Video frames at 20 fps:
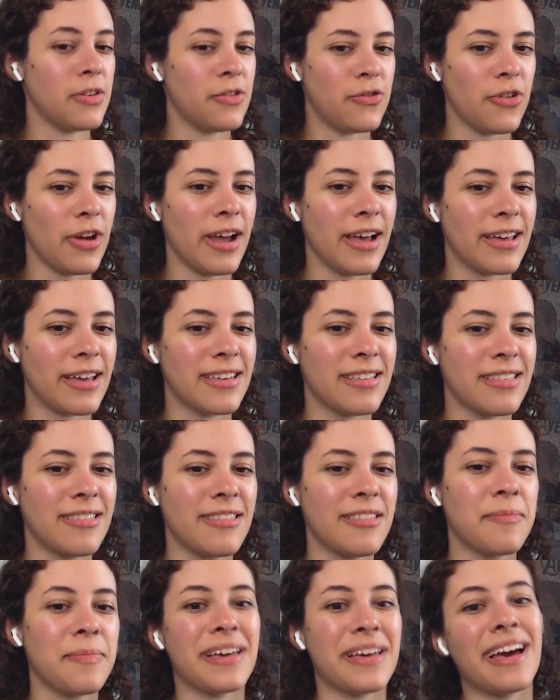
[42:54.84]

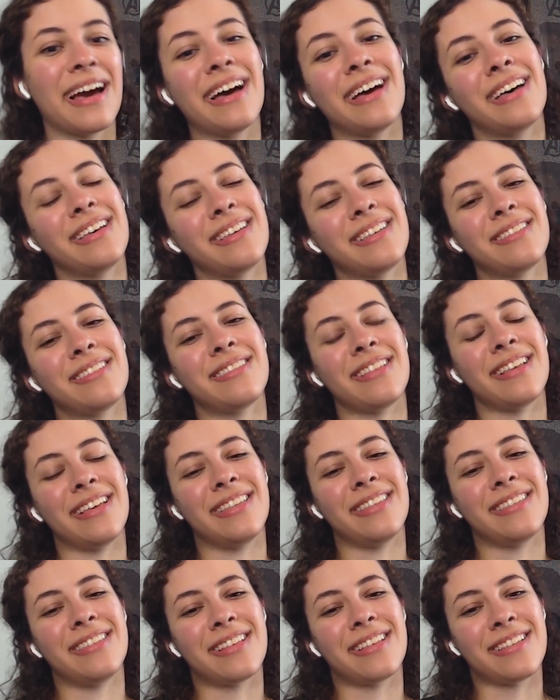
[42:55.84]
dragons because
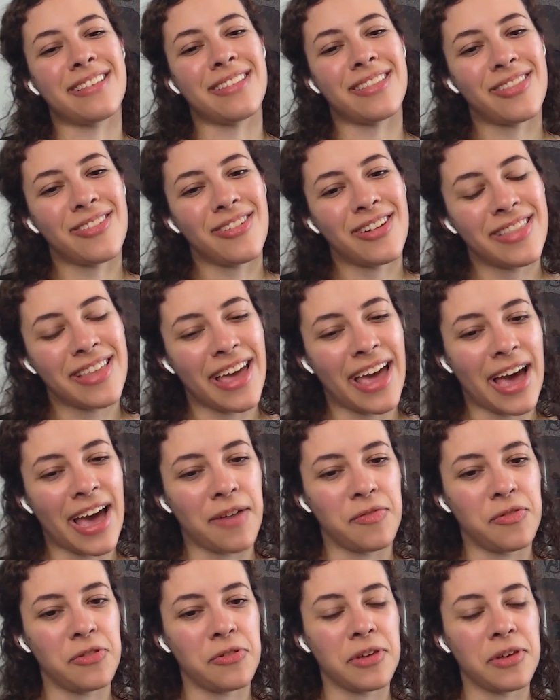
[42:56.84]
in season three they
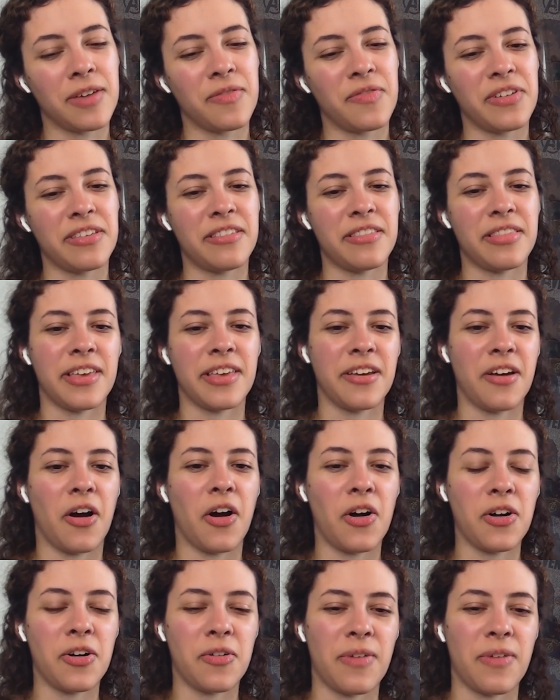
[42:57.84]
have to give us the
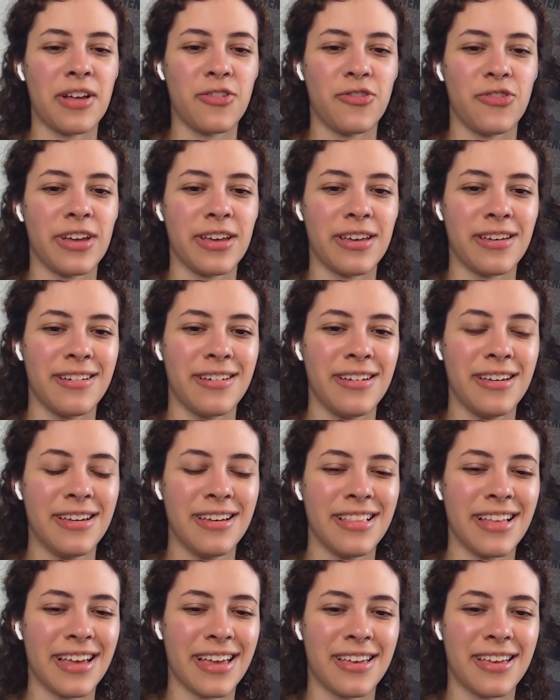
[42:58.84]
heart wrenching,
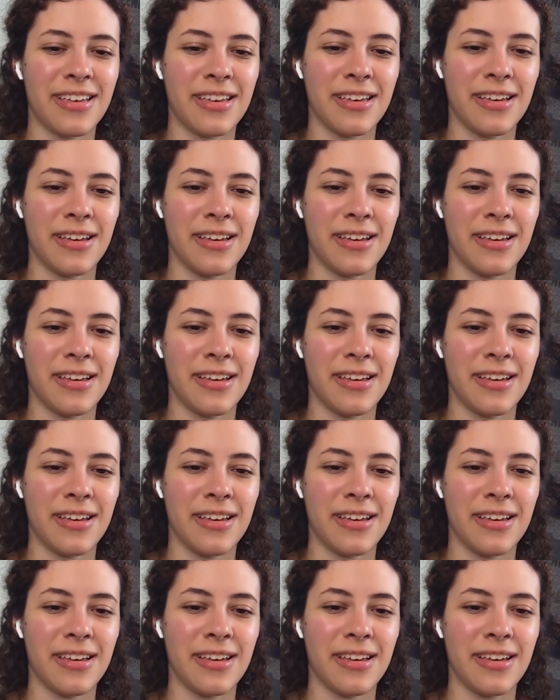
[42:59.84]
like